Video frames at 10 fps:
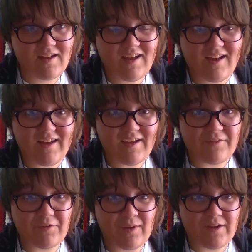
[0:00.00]
Hi
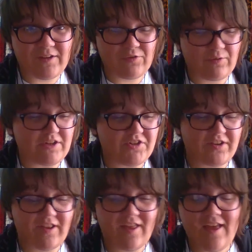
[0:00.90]
everyone, it's
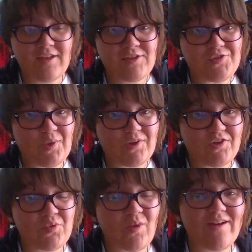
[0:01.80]
Rachel. So I
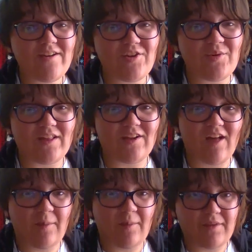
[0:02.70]
just wanted to do a
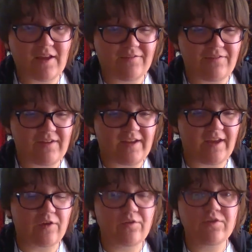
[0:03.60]
little update
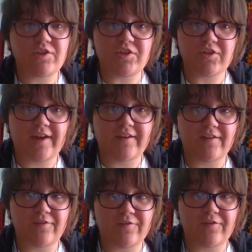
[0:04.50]
video to kind
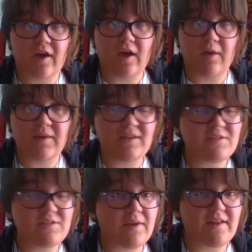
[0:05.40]
of um,
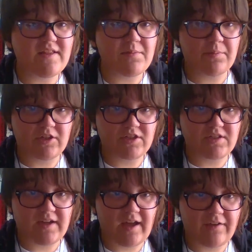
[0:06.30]
explain some of the projects that
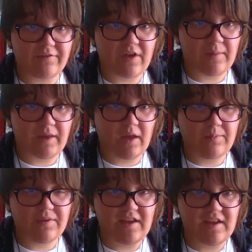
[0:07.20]
I have coming
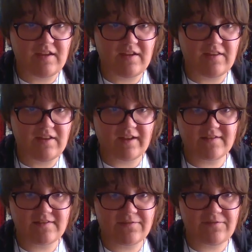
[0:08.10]
up in the
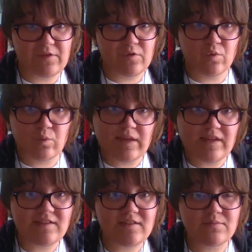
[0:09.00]
next few
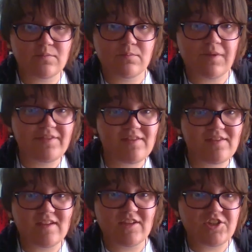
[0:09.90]
weeks,
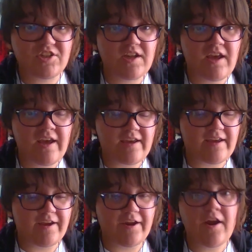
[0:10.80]
months-ish
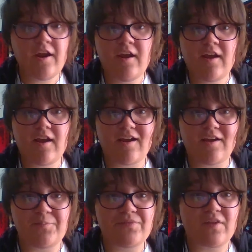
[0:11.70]
here.
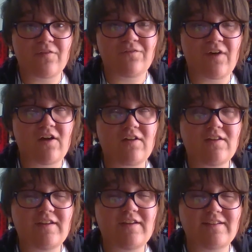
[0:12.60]
Um,
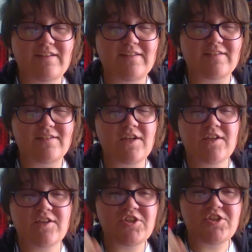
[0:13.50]
fall is
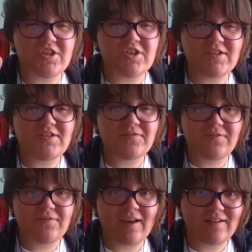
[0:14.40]
just
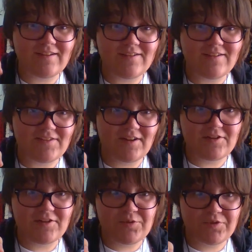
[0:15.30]
finally starting to
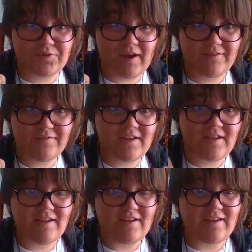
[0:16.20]
arrive
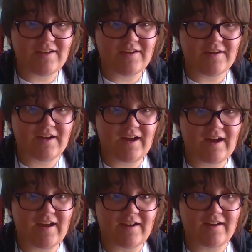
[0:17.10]
here
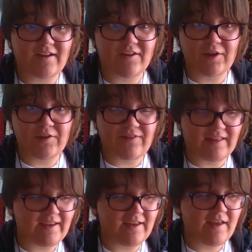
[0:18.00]
at uh, Grand
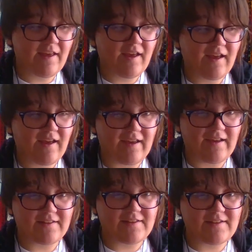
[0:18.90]
Valley.
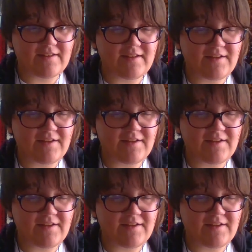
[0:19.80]
It's